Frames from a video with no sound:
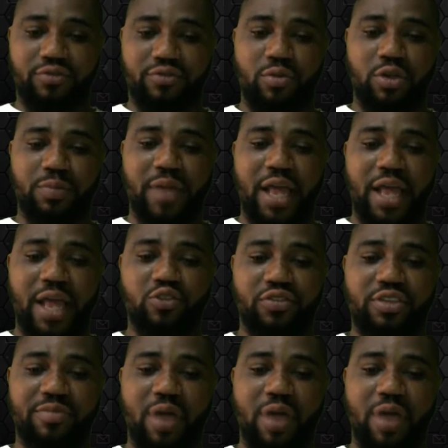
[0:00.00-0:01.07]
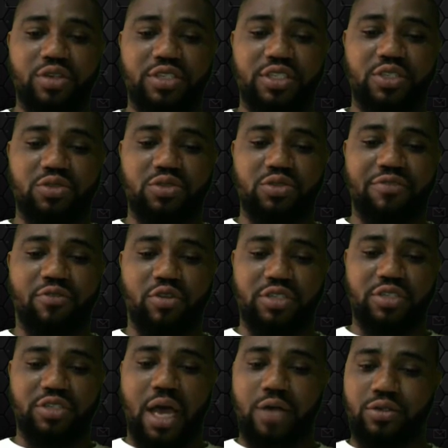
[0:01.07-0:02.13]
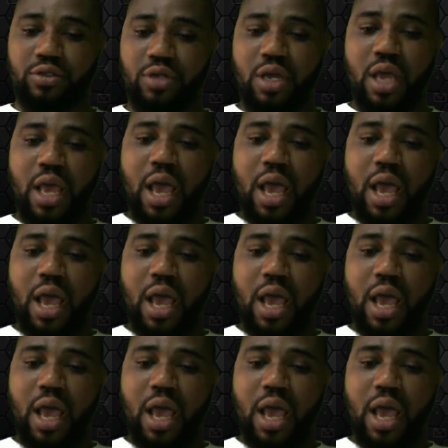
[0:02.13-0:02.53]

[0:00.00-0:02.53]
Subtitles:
You multiply 250 by 160, you get 40,000.